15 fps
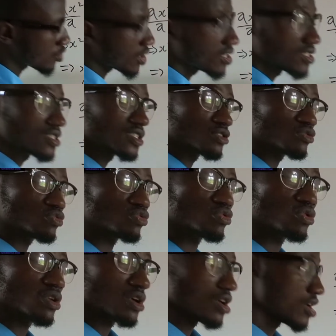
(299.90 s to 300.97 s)
this one a
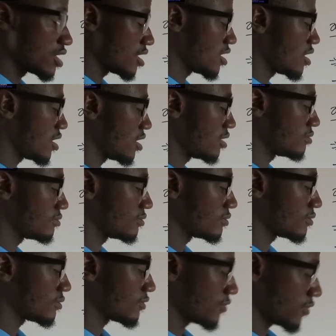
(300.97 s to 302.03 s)
single
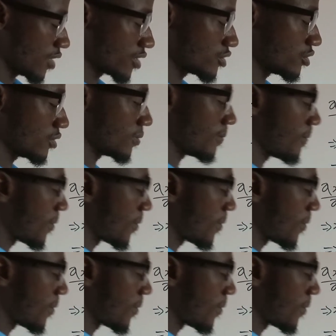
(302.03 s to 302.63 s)
fraction.